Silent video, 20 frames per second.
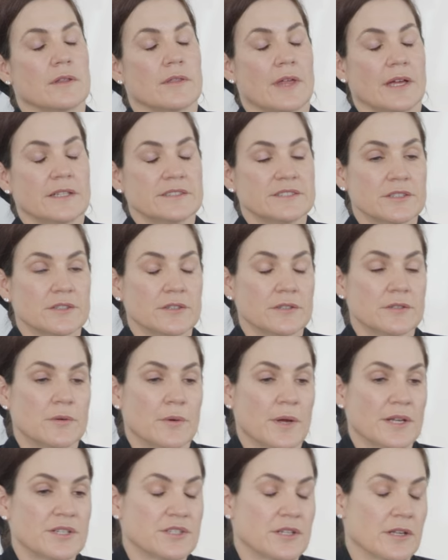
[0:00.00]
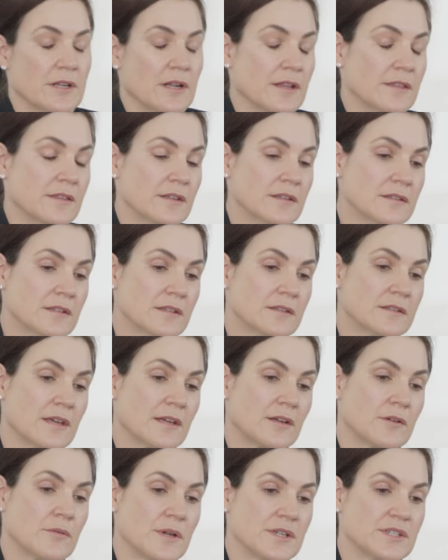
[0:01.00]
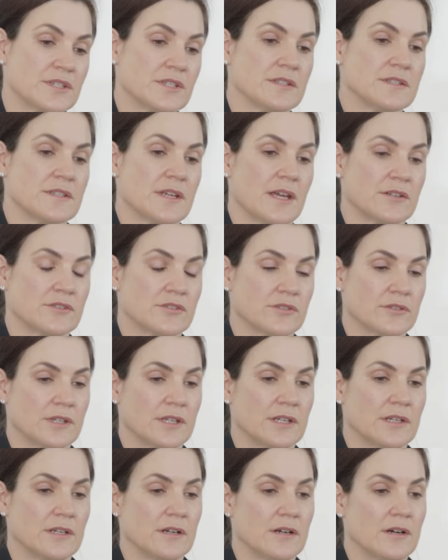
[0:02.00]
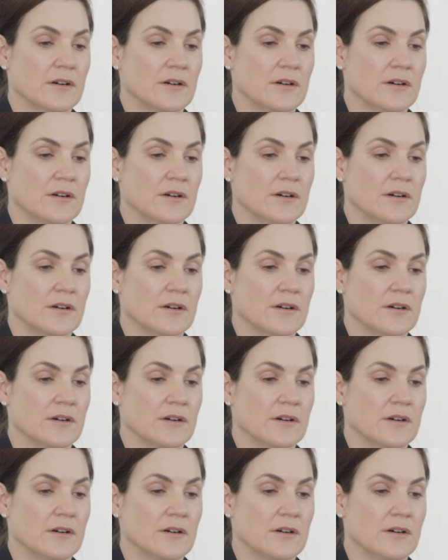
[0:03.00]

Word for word: That's a good question. I think that that question's actually